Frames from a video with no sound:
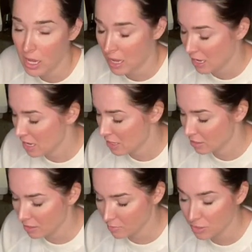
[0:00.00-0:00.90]
And
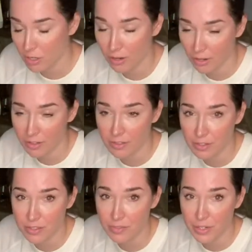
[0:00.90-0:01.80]
I'm sorry, this
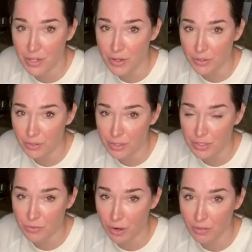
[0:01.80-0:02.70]
video is
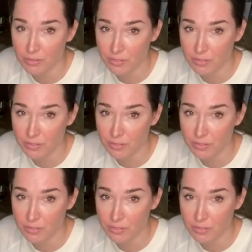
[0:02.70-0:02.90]
rough.